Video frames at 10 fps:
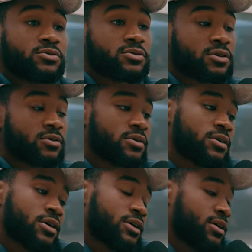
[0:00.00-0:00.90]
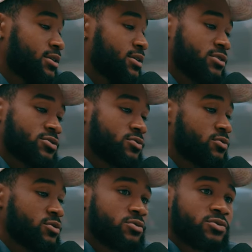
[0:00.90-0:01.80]
So that's who
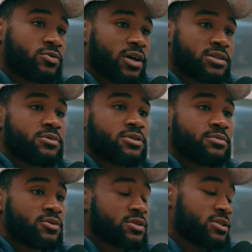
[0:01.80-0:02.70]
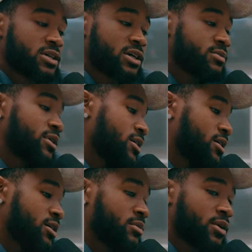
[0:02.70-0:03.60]
who was watching me most of the times. My
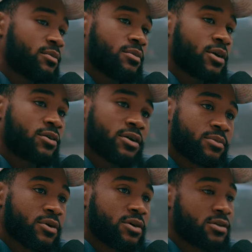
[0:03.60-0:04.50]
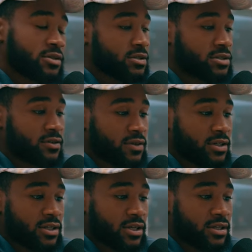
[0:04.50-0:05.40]
aunt, my my grandma, and stuff
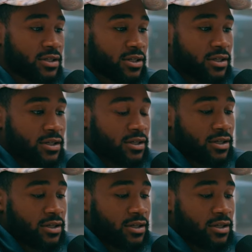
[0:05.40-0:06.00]
like that. Right.